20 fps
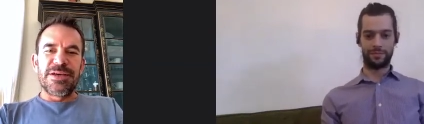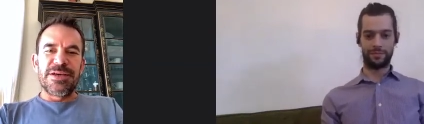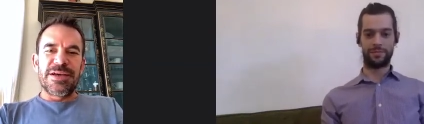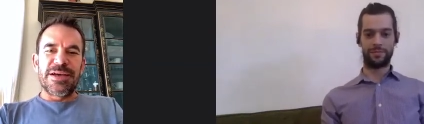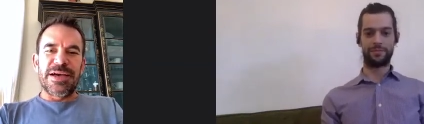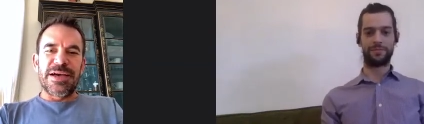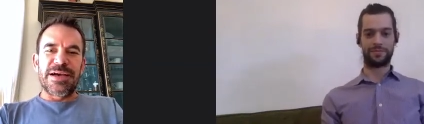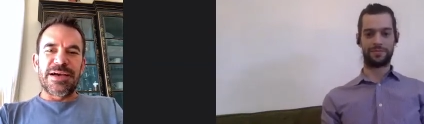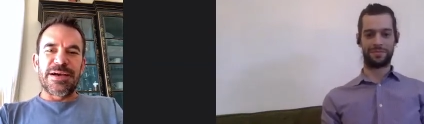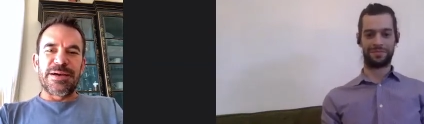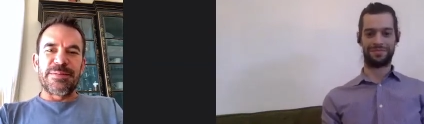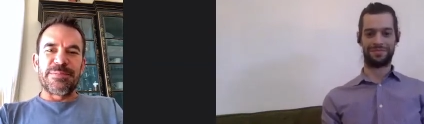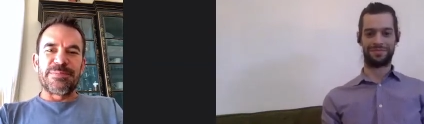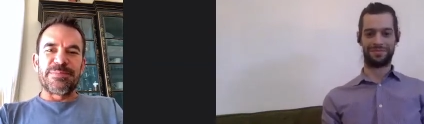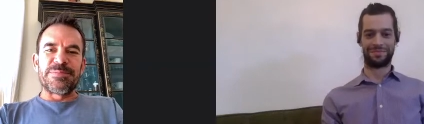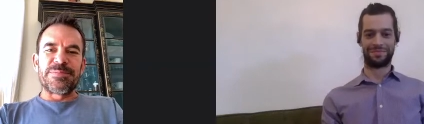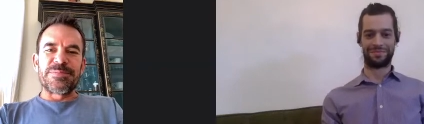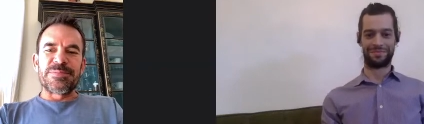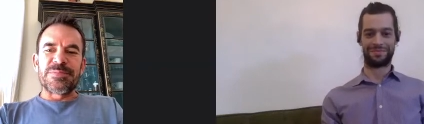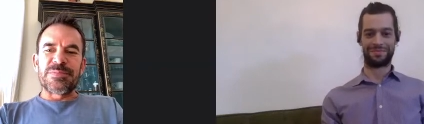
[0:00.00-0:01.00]
Speaker 1: Um,
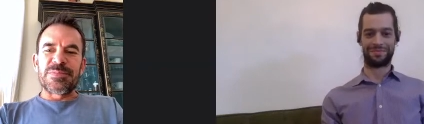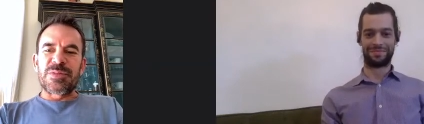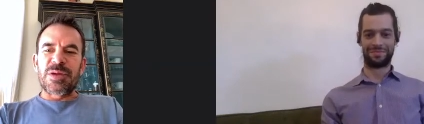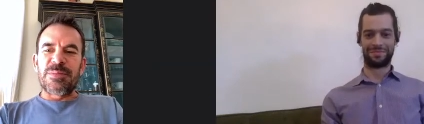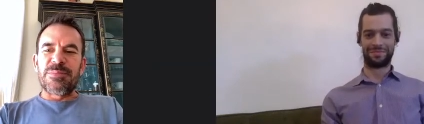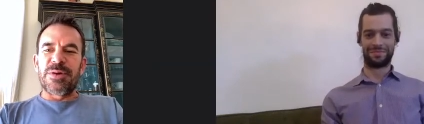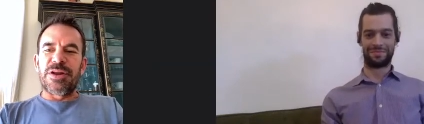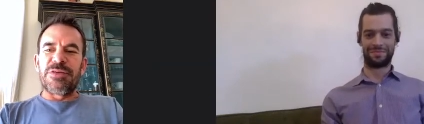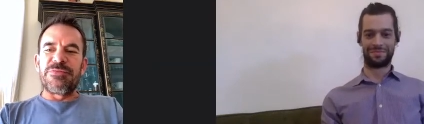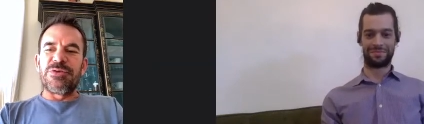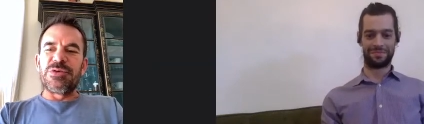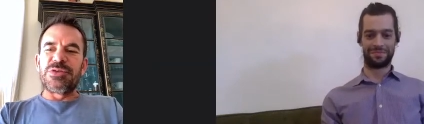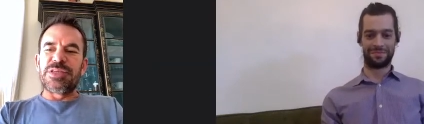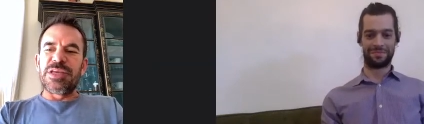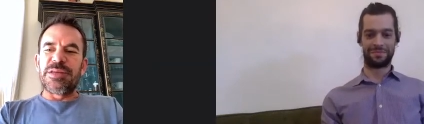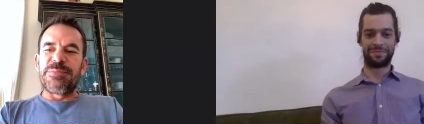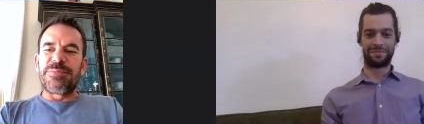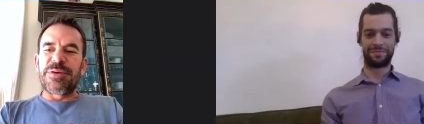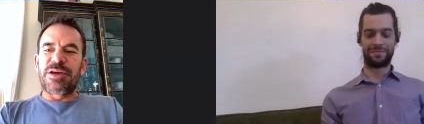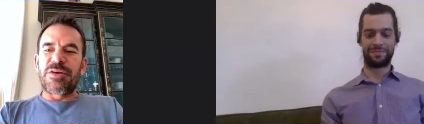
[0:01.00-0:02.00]
but if you said
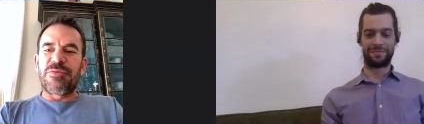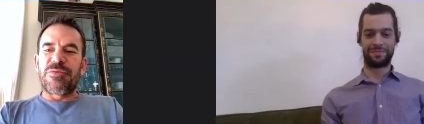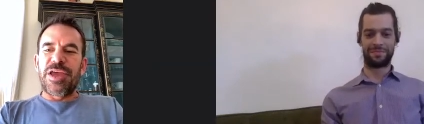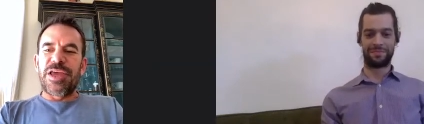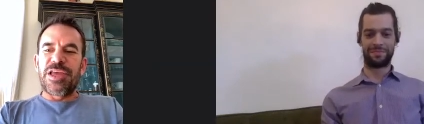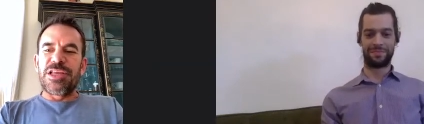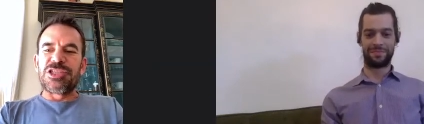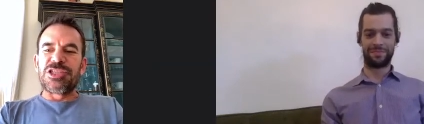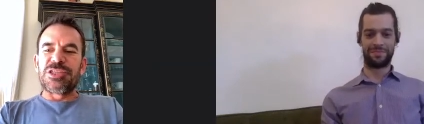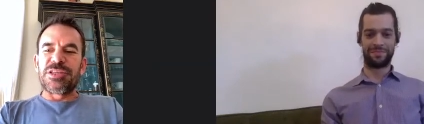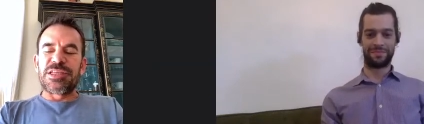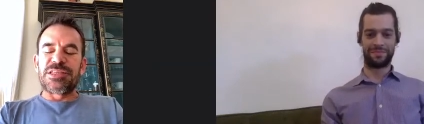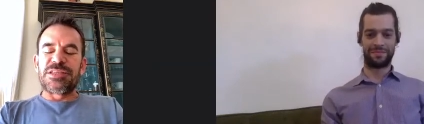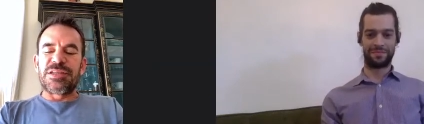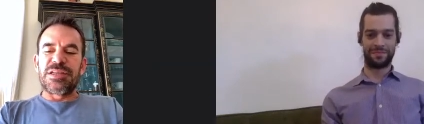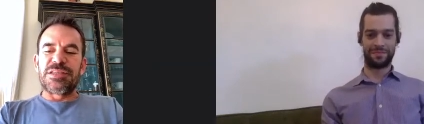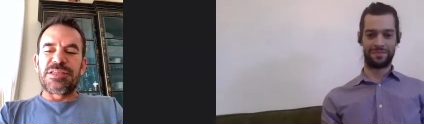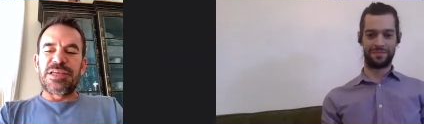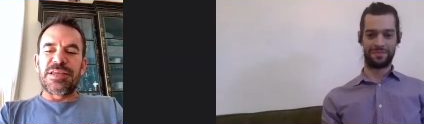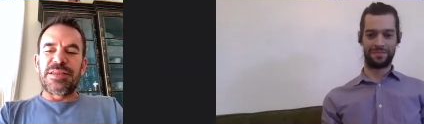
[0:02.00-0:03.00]
pick a range, like let's
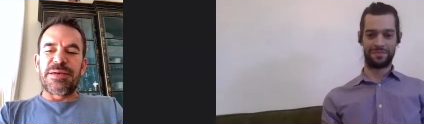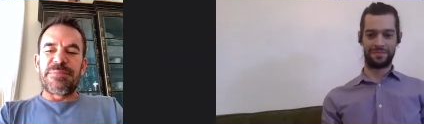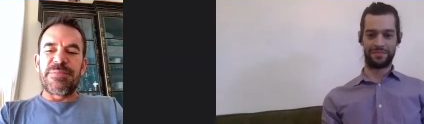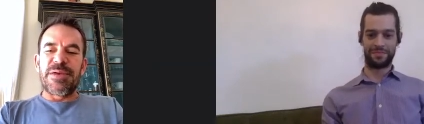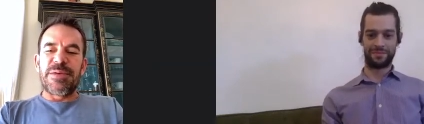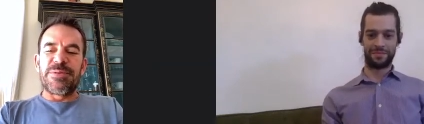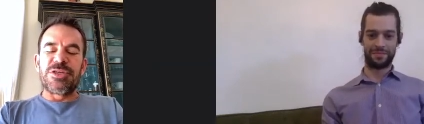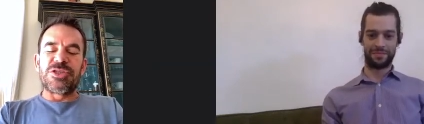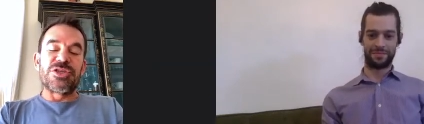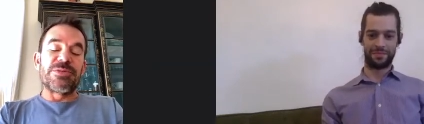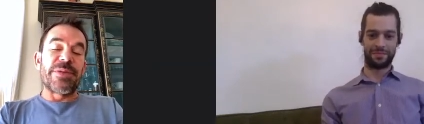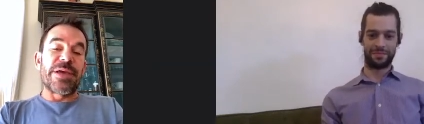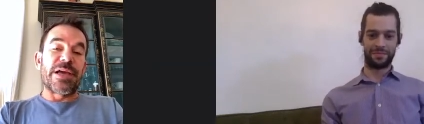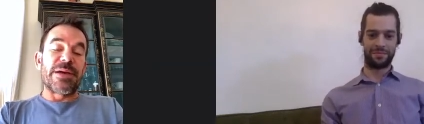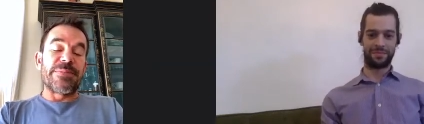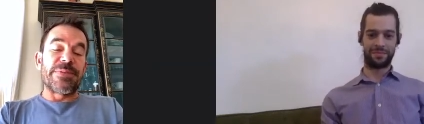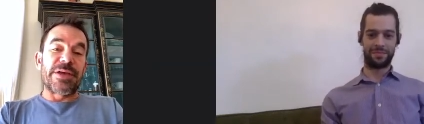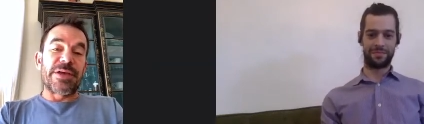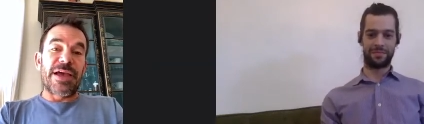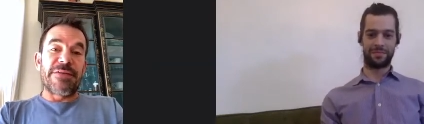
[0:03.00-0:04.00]
say that maybe you should make up
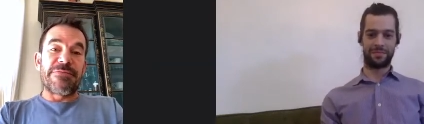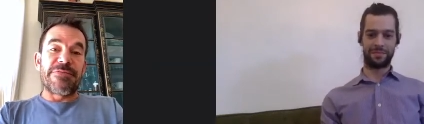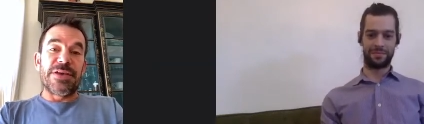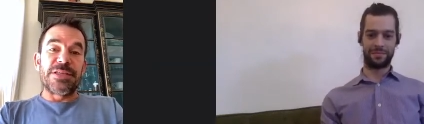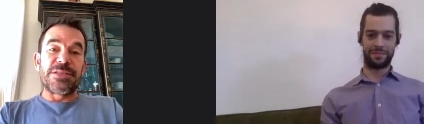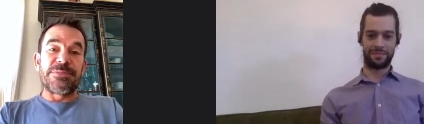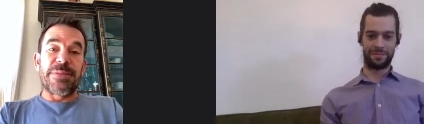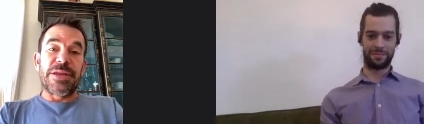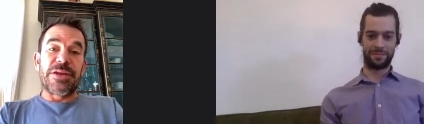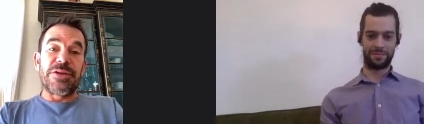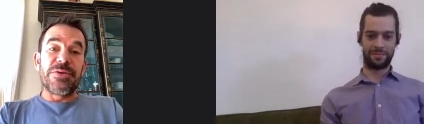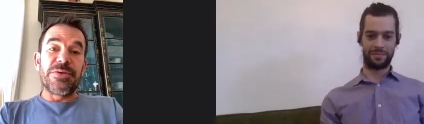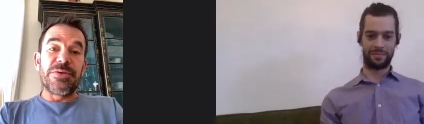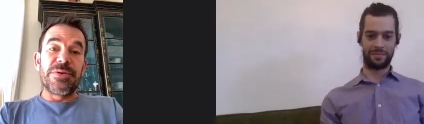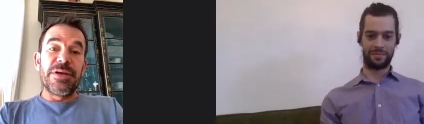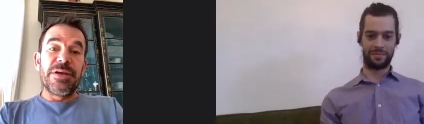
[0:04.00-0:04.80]
the cafe's menu,